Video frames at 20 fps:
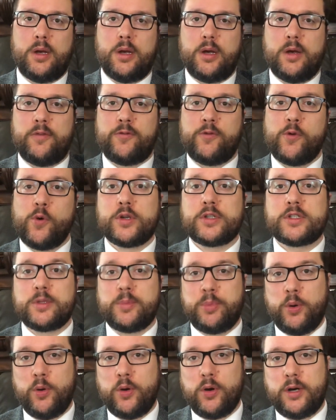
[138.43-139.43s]
For
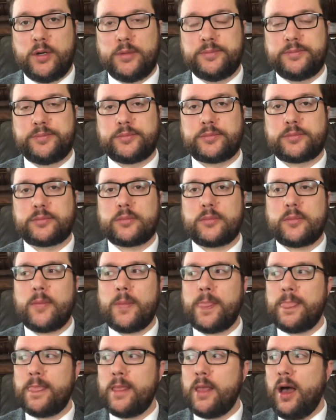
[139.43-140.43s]
support,
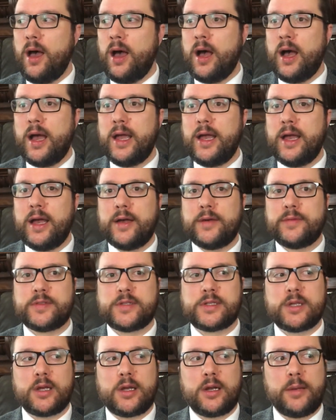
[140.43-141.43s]
I have
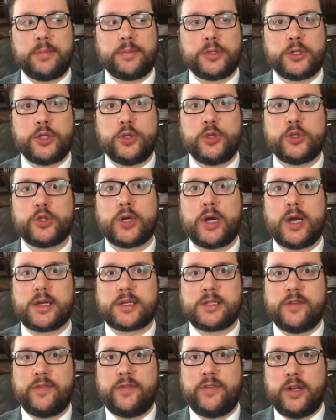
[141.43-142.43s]
set up 2
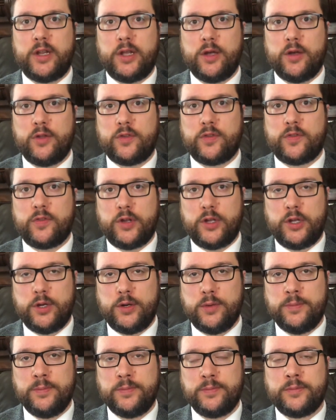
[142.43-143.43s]
tracks of videos for
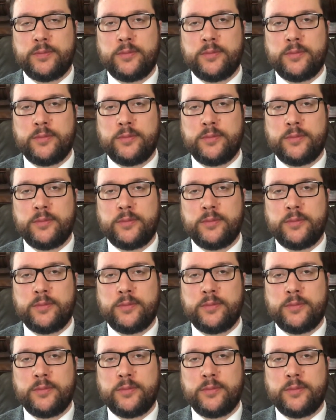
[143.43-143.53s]
you